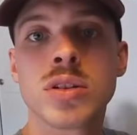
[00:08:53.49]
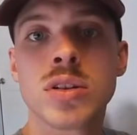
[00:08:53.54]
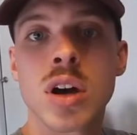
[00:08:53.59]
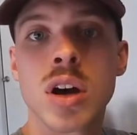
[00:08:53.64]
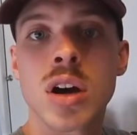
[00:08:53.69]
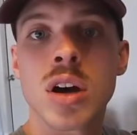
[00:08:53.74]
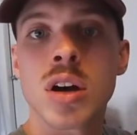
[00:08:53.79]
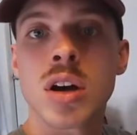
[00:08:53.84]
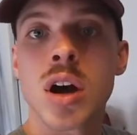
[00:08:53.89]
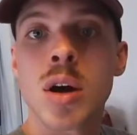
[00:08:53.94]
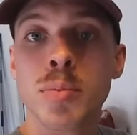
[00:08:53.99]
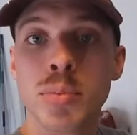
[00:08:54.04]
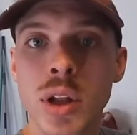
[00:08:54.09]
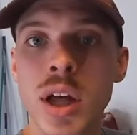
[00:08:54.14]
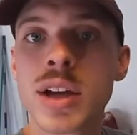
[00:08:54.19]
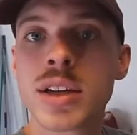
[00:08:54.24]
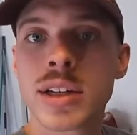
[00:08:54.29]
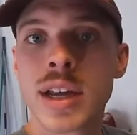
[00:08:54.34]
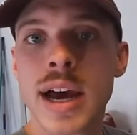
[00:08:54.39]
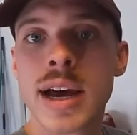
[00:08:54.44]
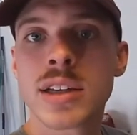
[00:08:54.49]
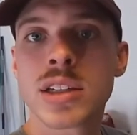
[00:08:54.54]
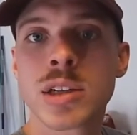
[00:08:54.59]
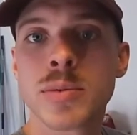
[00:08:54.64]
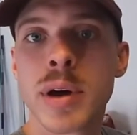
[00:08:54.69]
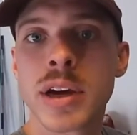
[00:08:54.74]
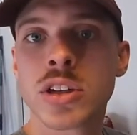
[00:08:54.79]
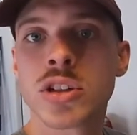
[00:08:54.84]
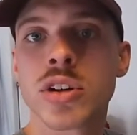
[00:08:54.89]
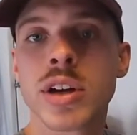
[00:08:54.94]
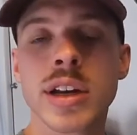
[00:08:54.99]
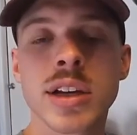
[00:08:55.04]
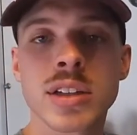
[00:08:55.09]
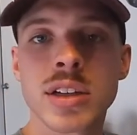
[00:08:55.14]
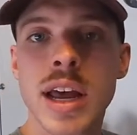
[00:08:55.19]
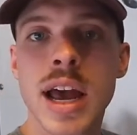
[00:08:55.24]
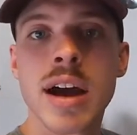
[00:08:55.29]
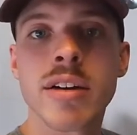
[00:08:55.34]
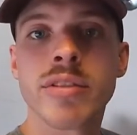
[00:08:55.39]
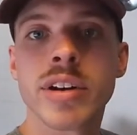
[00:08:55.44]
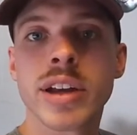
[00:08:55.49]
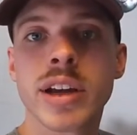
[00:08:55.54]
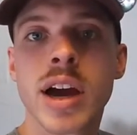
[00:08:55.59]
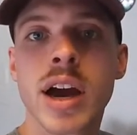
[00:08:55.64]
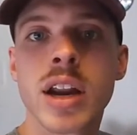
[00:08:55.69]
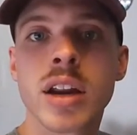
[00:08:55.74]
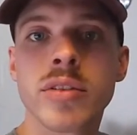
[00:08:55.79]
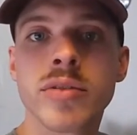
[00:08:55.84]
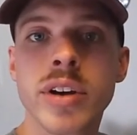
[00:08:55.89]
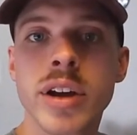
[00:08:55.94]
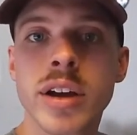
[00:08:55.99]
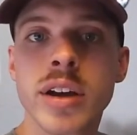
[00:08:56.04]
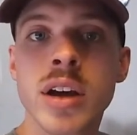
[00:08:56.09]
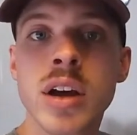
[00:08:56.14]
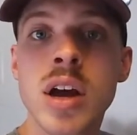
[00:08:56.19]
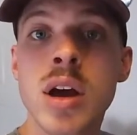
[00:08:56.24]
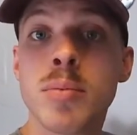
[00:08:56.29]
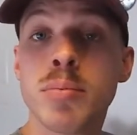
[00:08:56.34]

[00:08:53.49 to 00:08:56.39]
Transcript: a blood test to make sure he doesn't have any kind of a